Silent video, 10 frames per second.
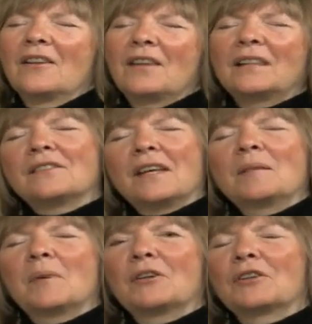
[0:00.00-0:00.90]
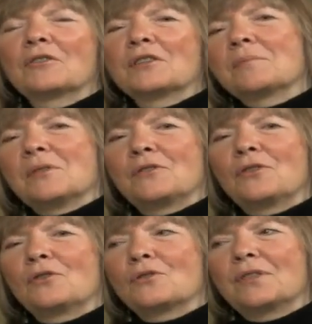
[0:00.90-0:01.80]
that's saying Merry Christmas
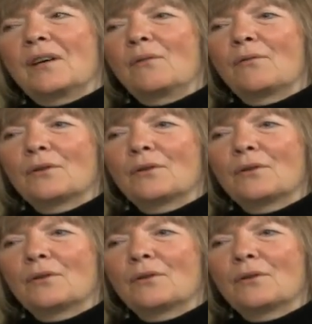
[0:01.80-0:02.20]
to yourself